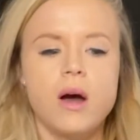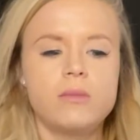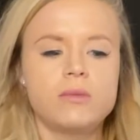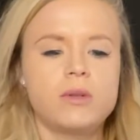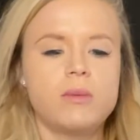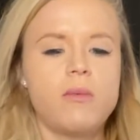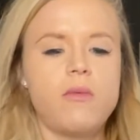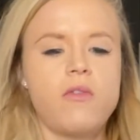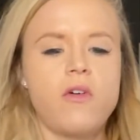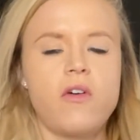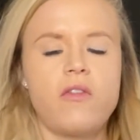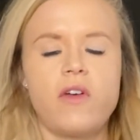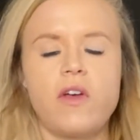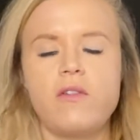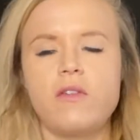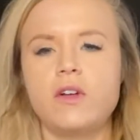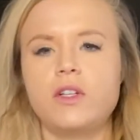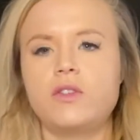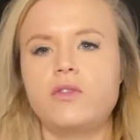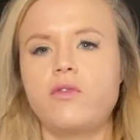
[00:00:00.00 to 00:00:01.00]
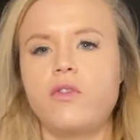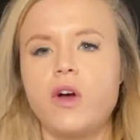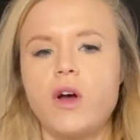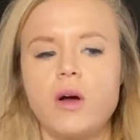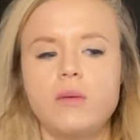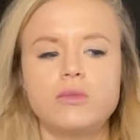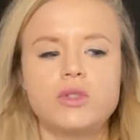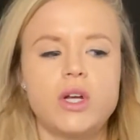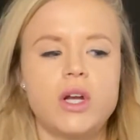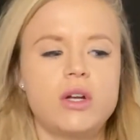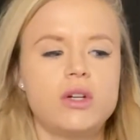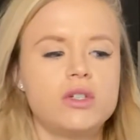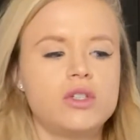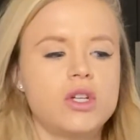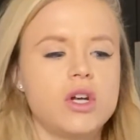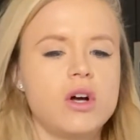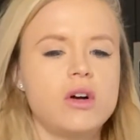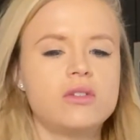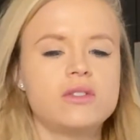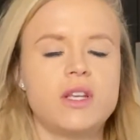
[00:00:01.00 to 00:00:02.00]
some of our favorites from Trader
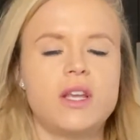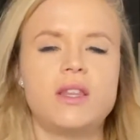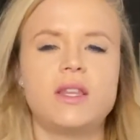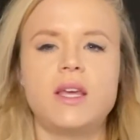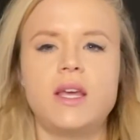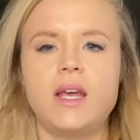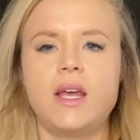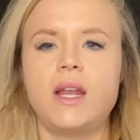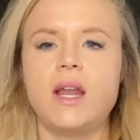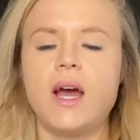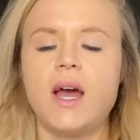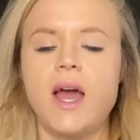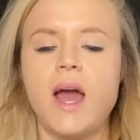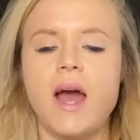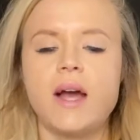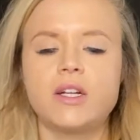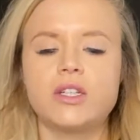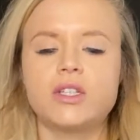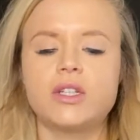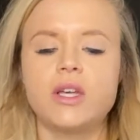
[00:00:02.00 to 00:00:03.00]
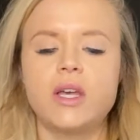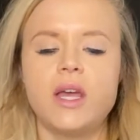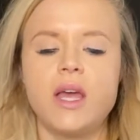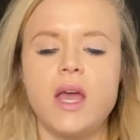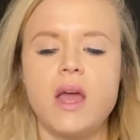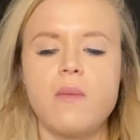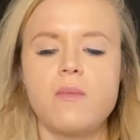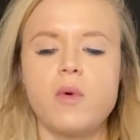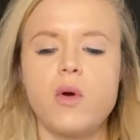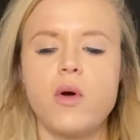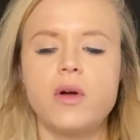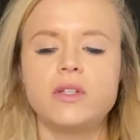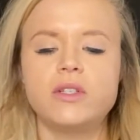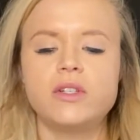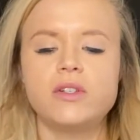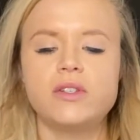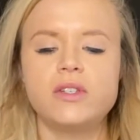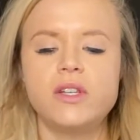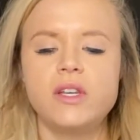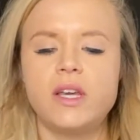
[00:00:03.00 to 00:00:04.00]
Joe's, and then I actually am going
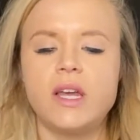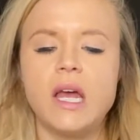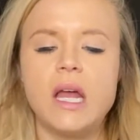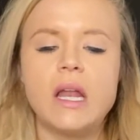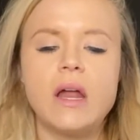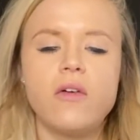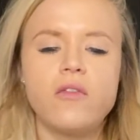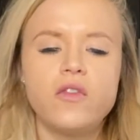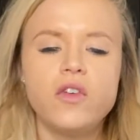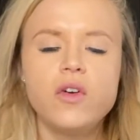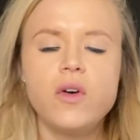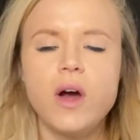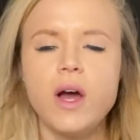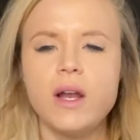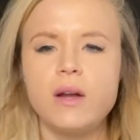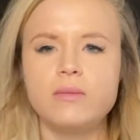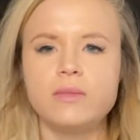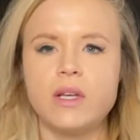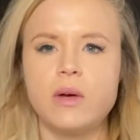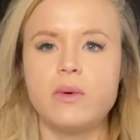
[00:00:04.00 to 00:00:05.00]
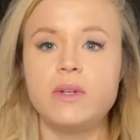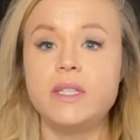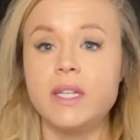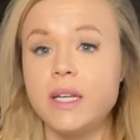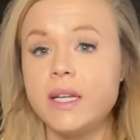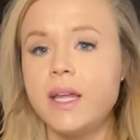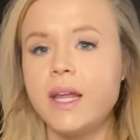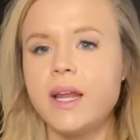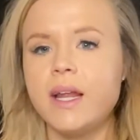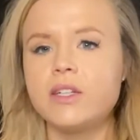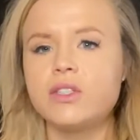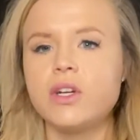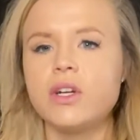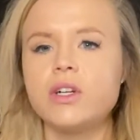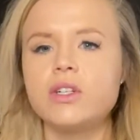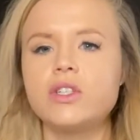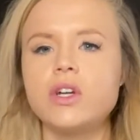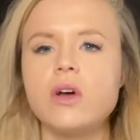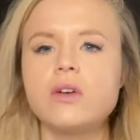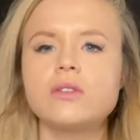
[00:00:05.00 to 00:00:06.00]
to sneak in a few items that we didn't get at
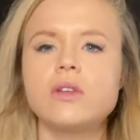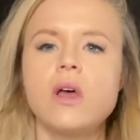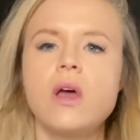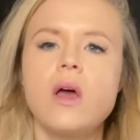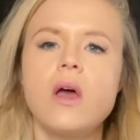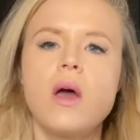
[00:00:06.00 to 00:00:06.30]
Trader Joe's